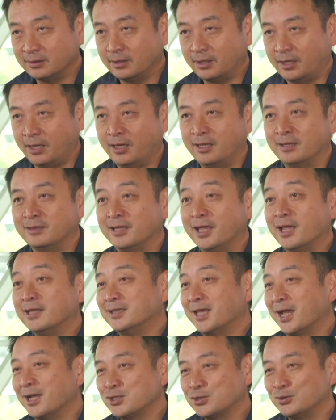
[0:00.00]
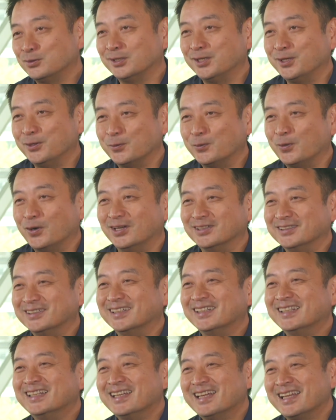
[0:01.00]
And then naturally, we want to
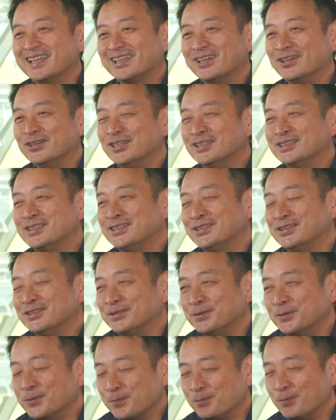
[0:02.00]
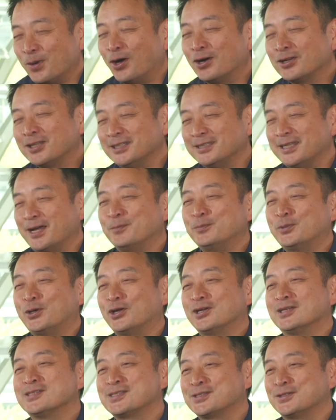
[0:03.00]
go into market our
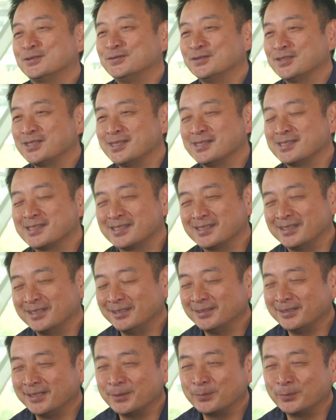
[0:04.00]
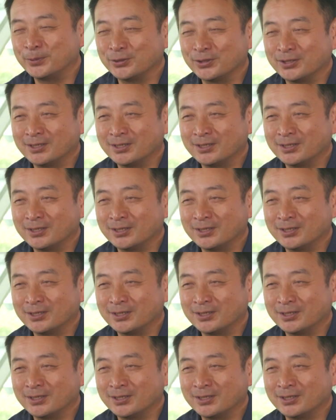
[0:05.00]
product services in neighboring